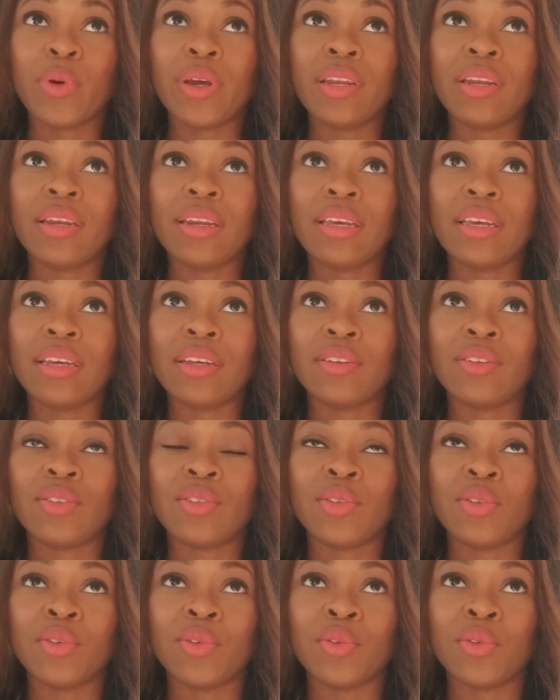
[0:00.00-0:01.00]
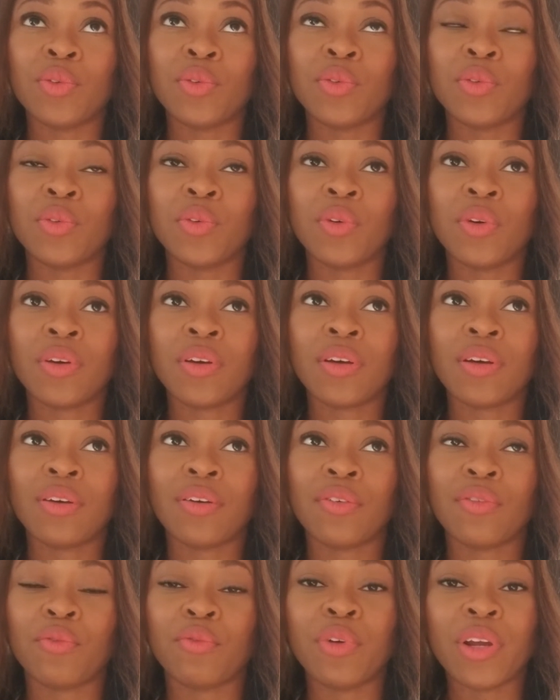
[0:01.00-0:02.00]
we need to
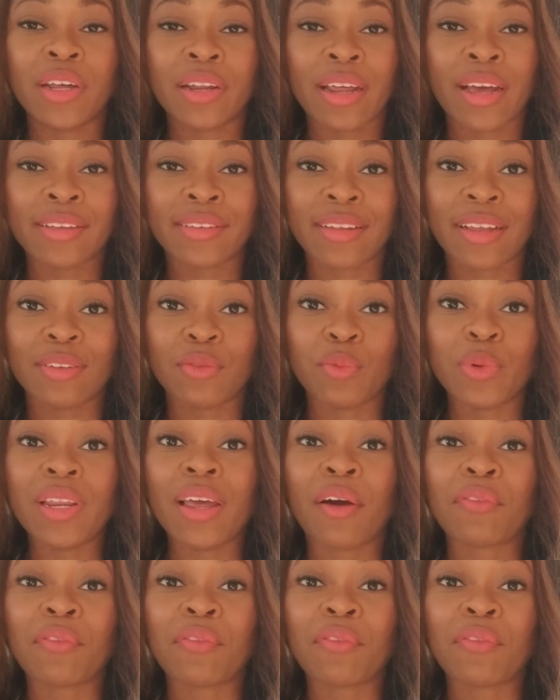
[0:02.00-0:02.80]
realize that